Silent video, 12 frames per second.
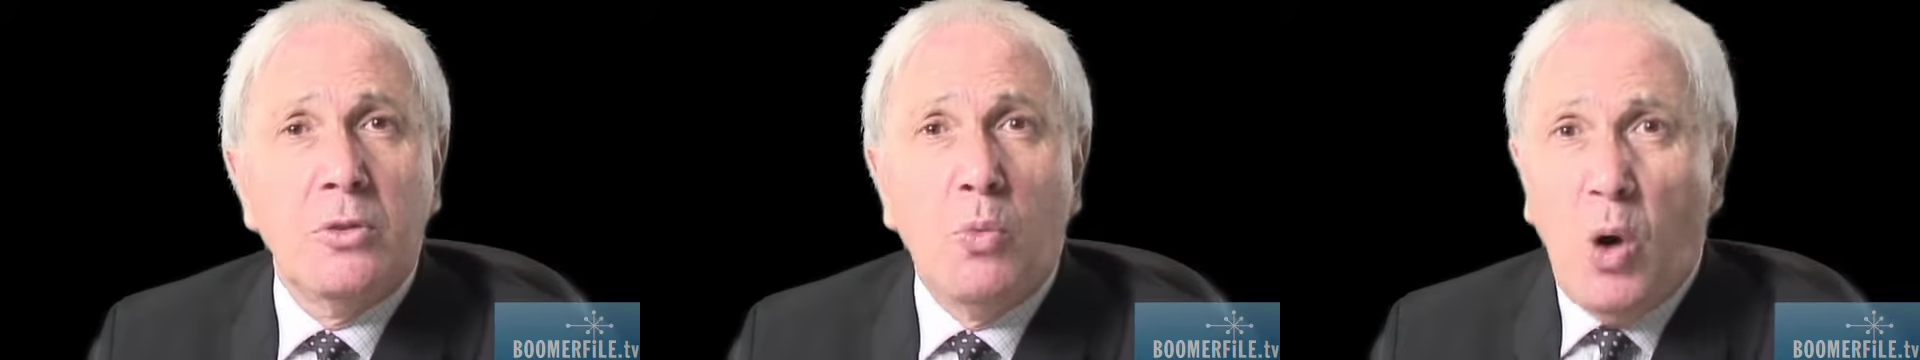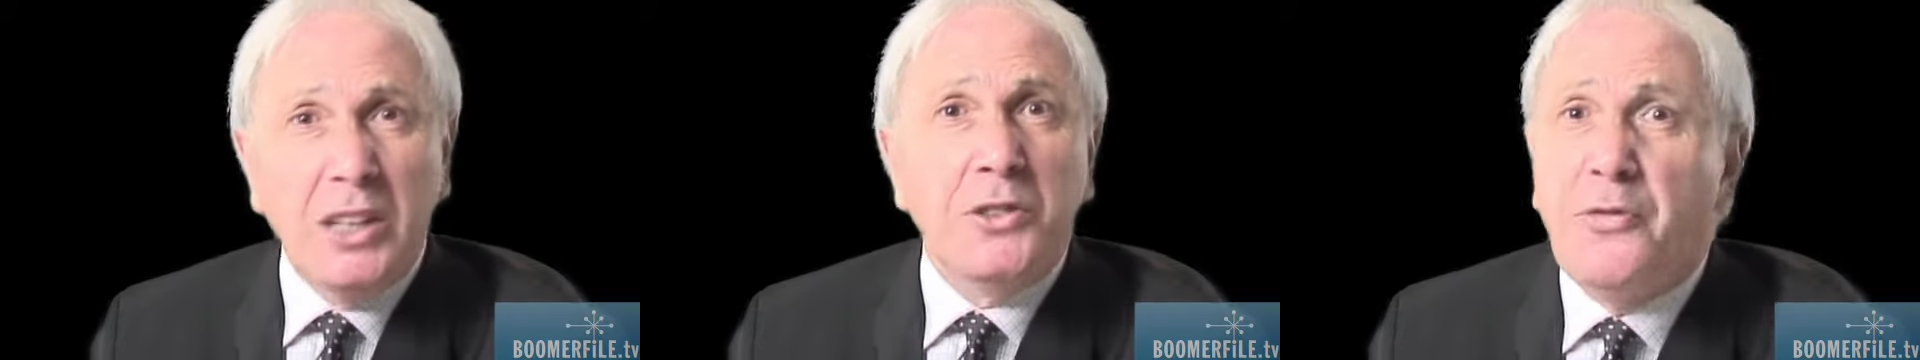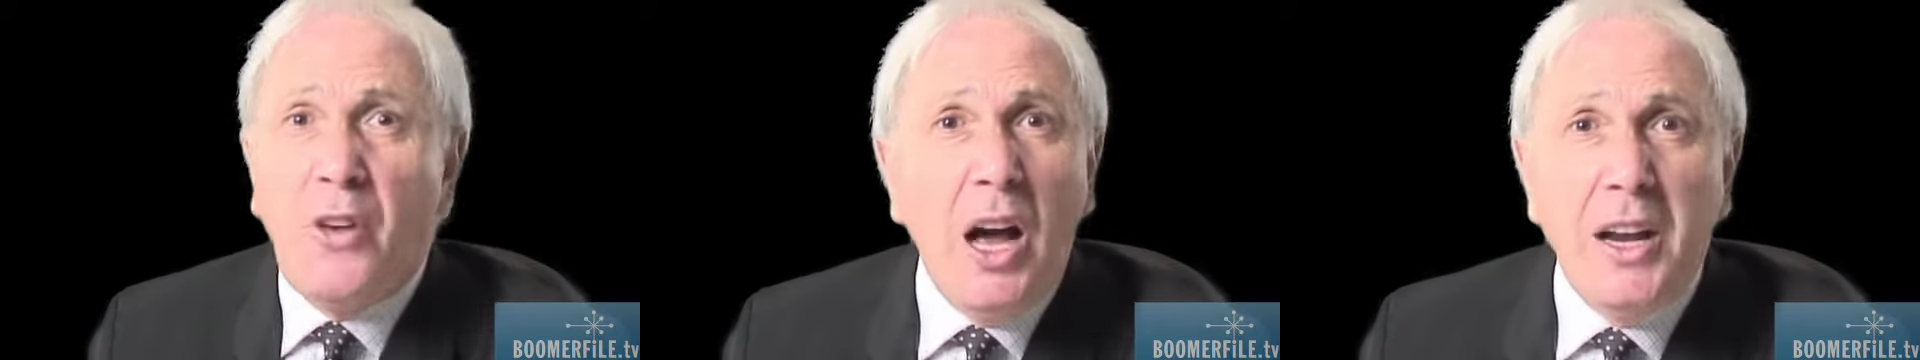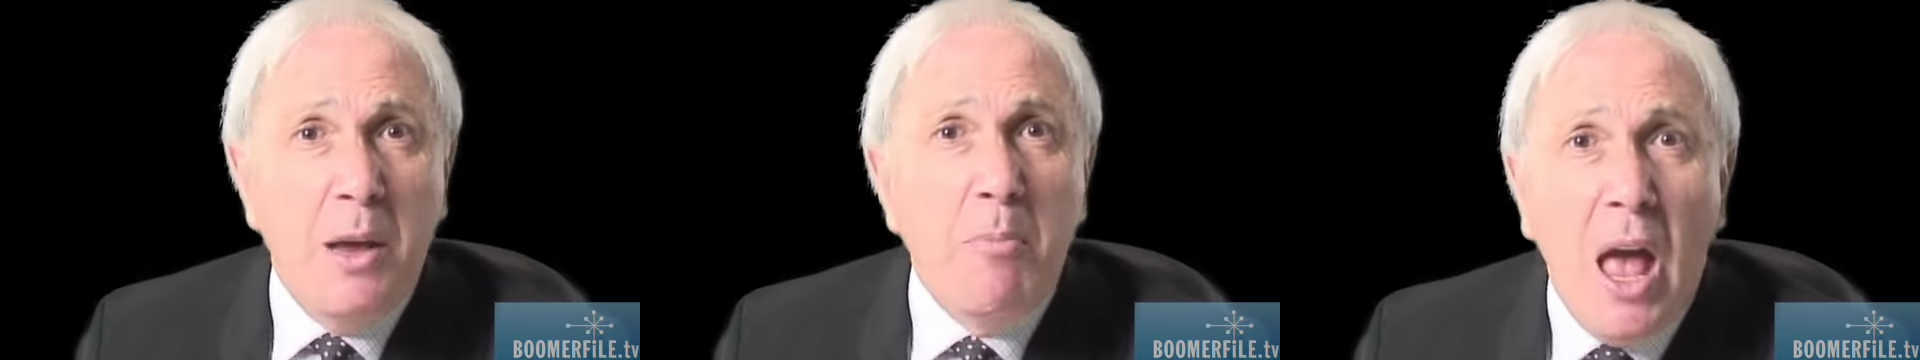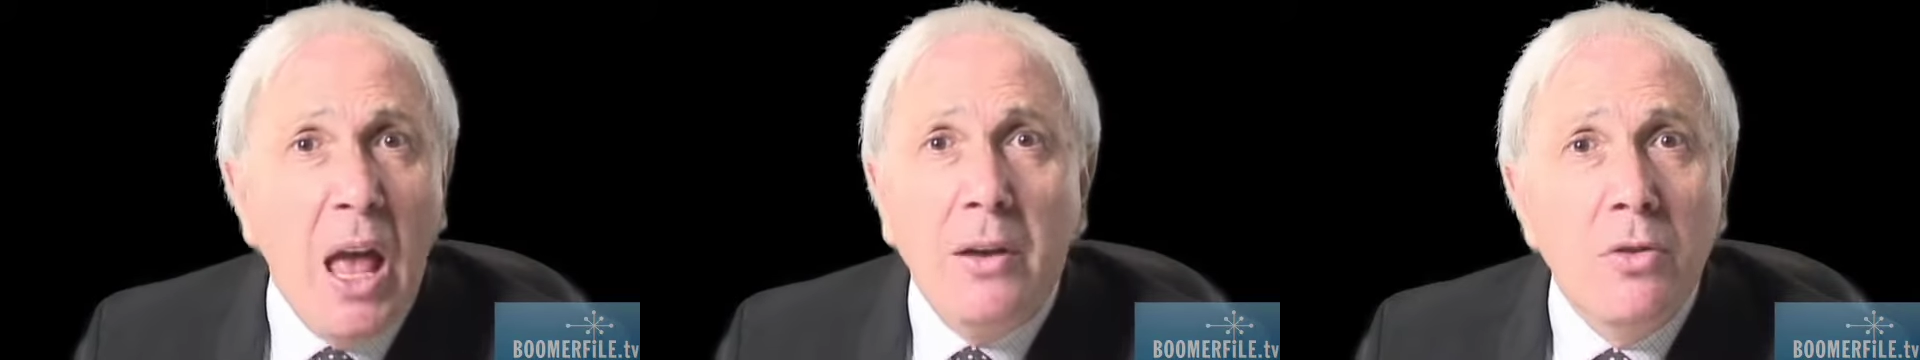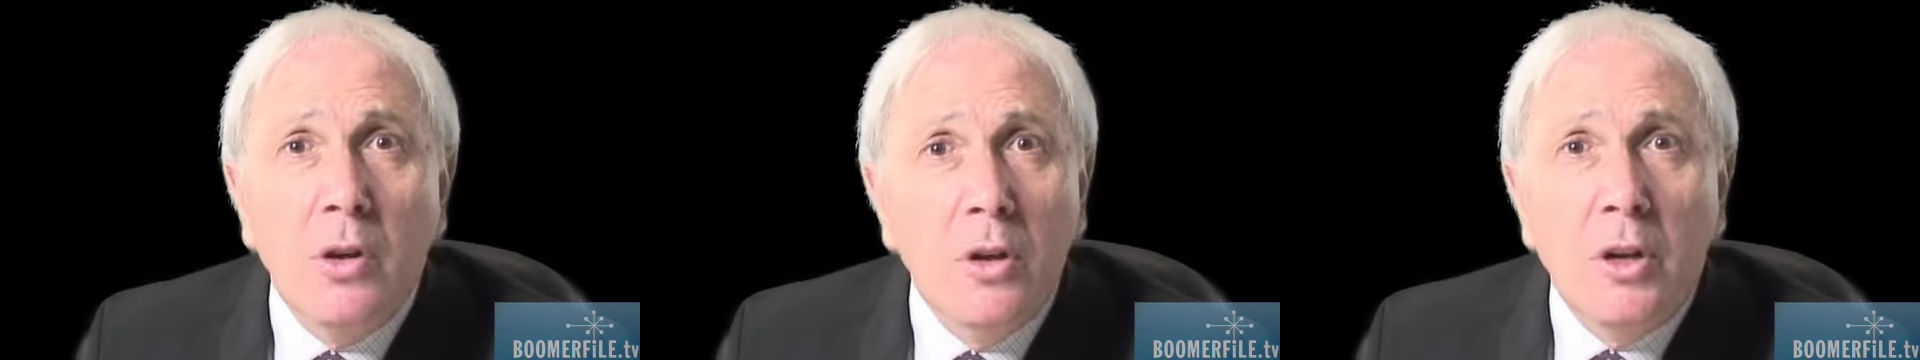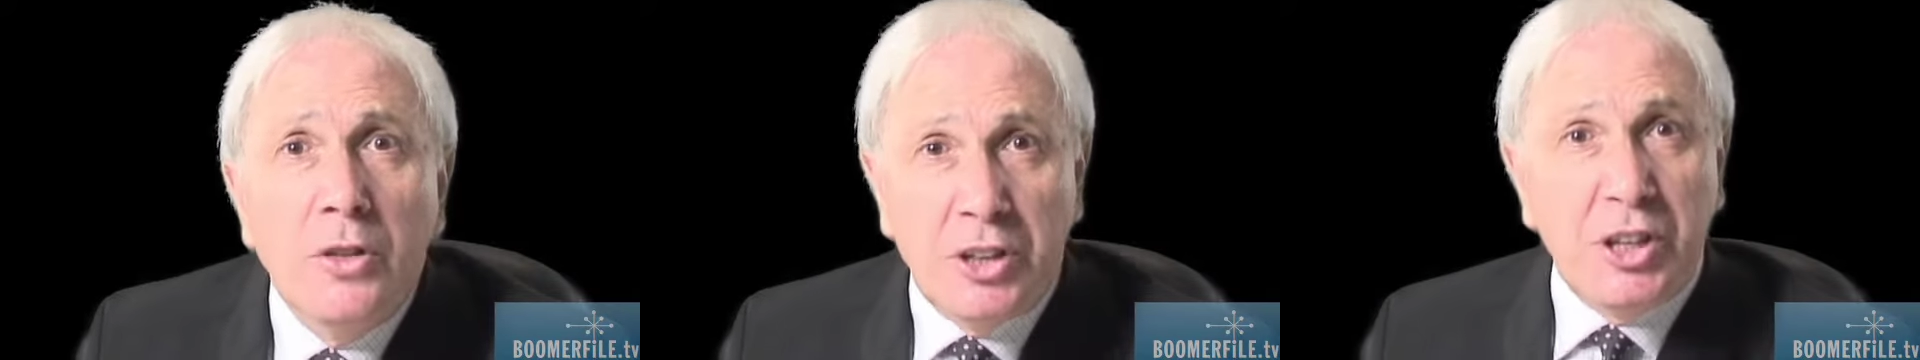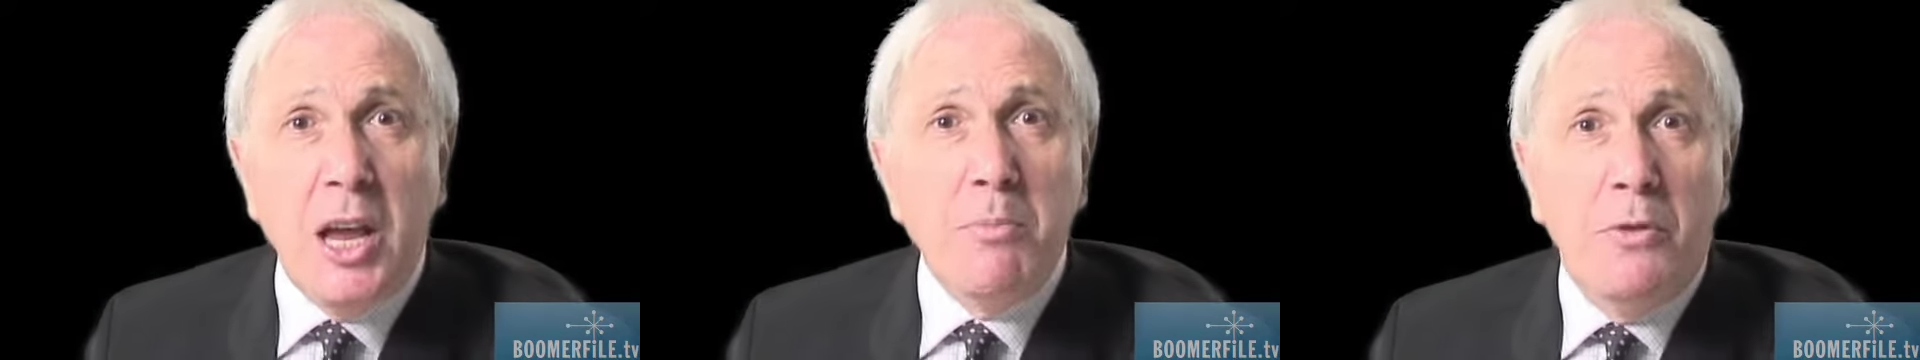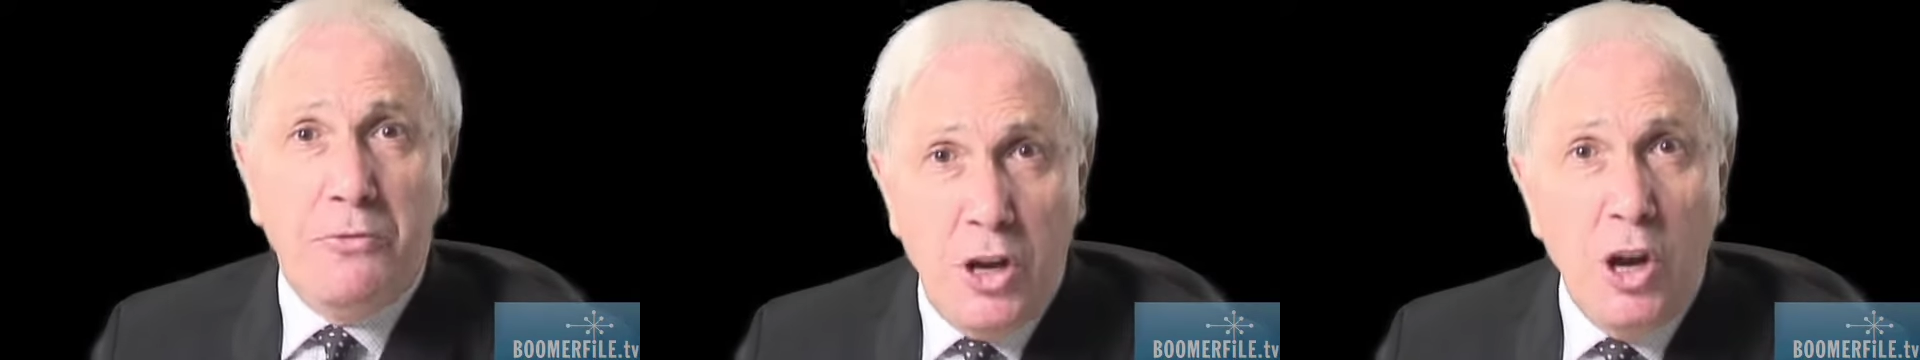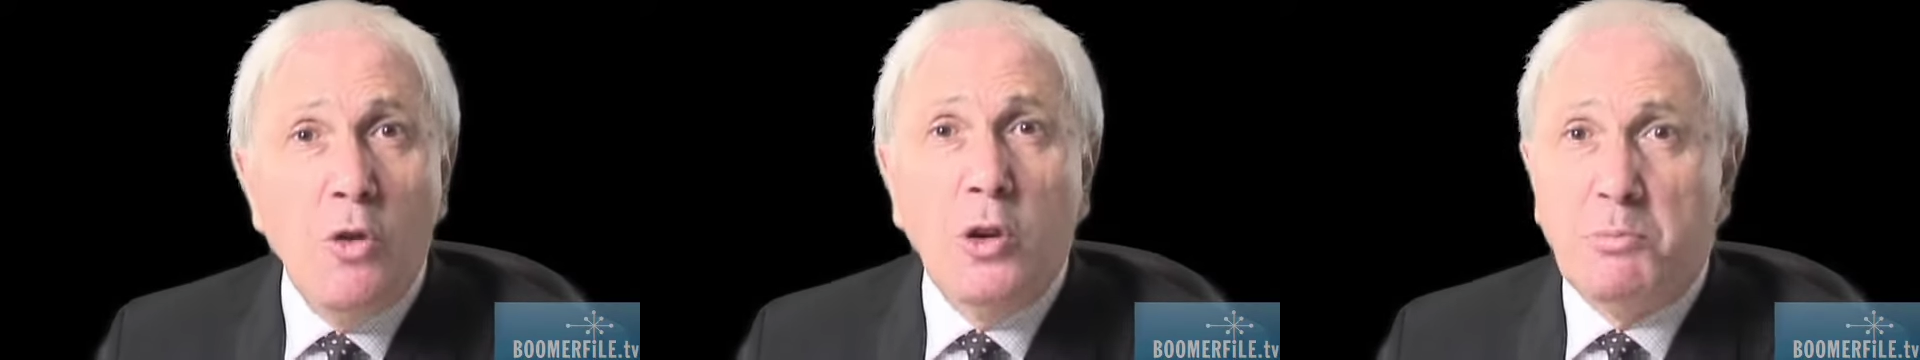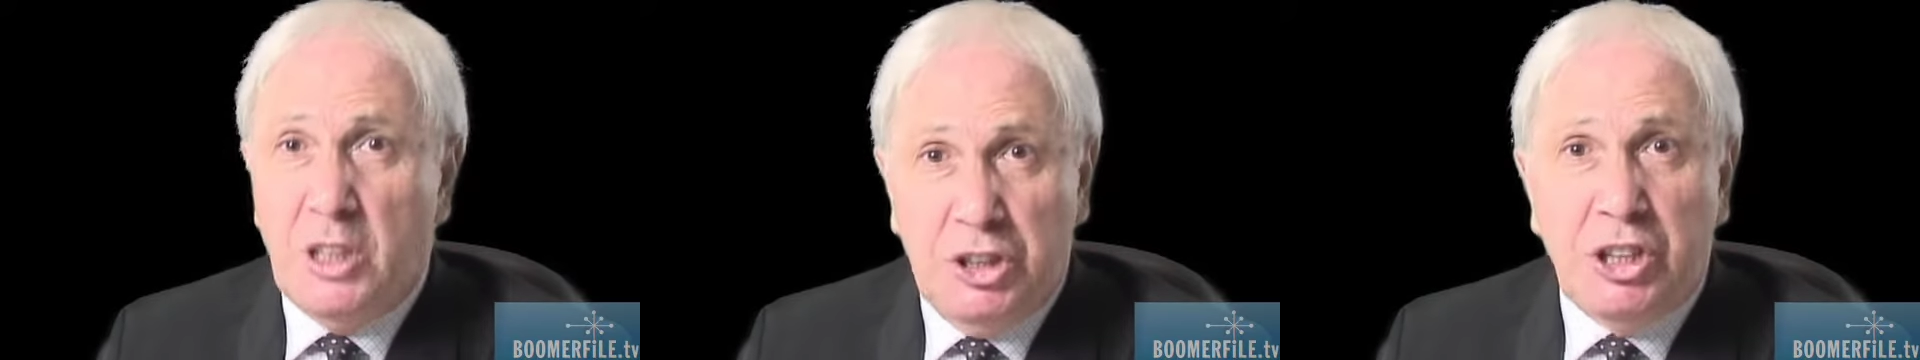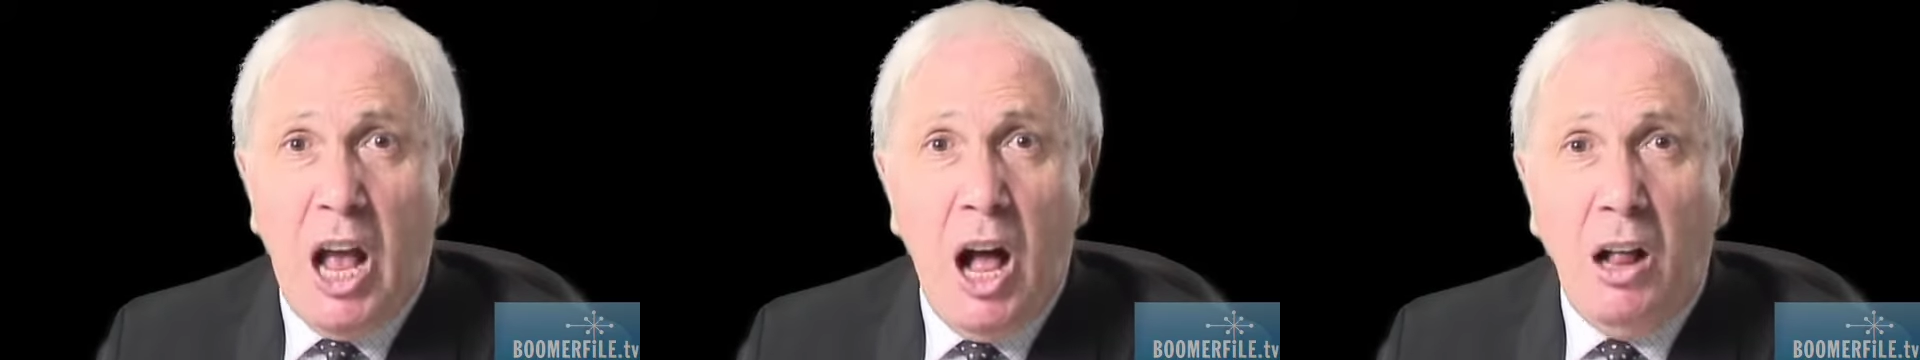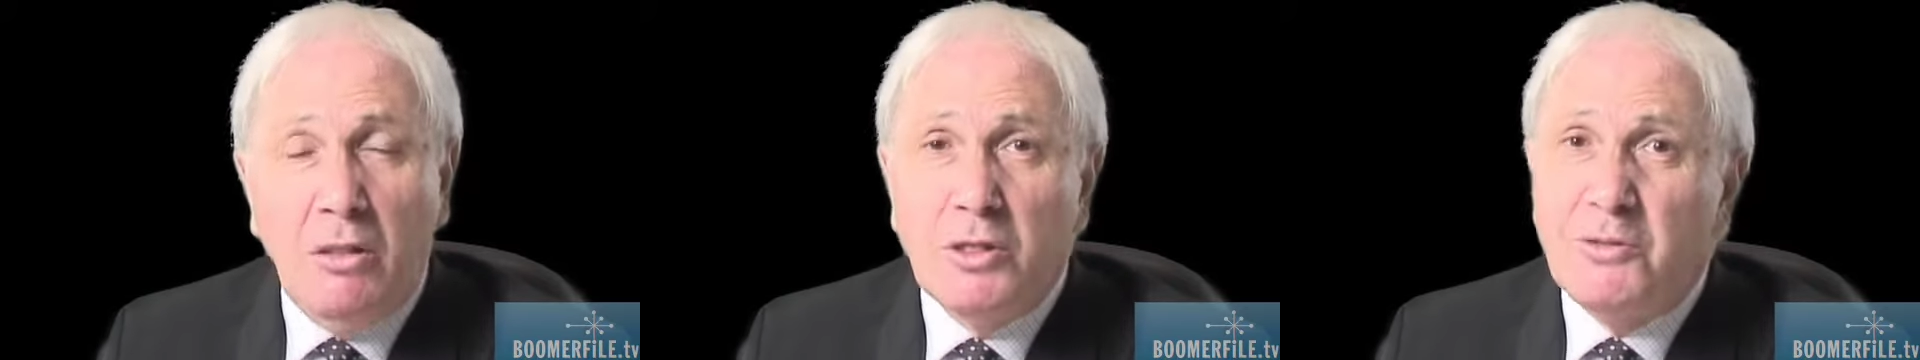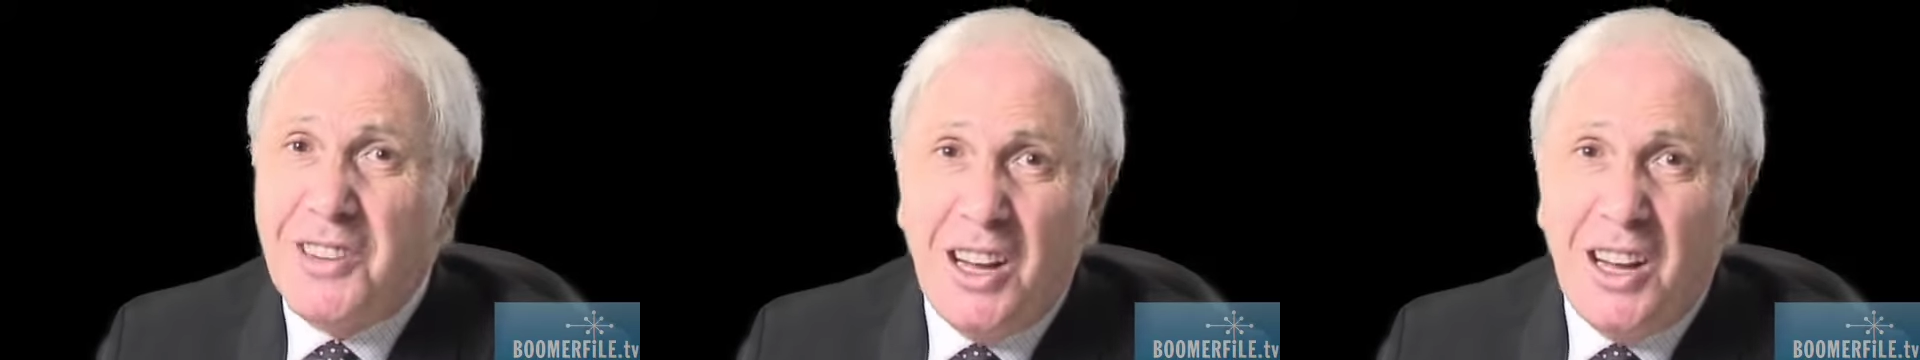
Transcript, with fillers: What's funny, man? The team of you and Michelle?